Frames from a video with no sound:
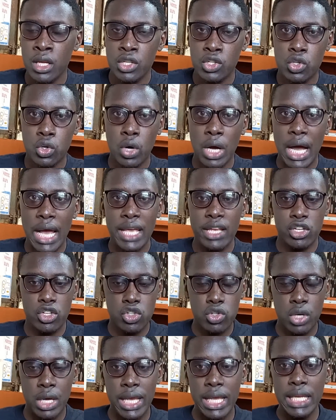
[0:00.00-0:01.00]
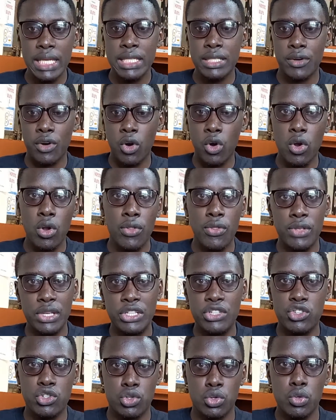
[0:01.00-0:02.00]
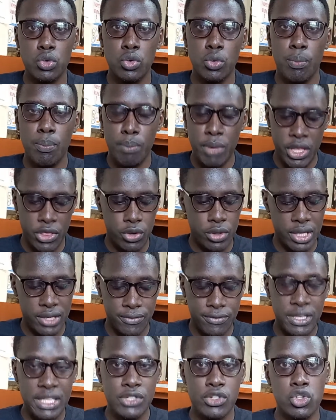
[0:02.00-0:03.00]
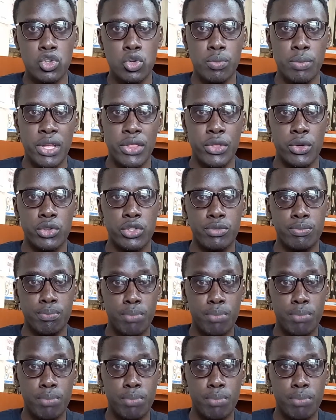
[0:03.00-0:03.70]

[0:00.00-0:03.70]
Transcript: So I tried all these two methods, the first two methods,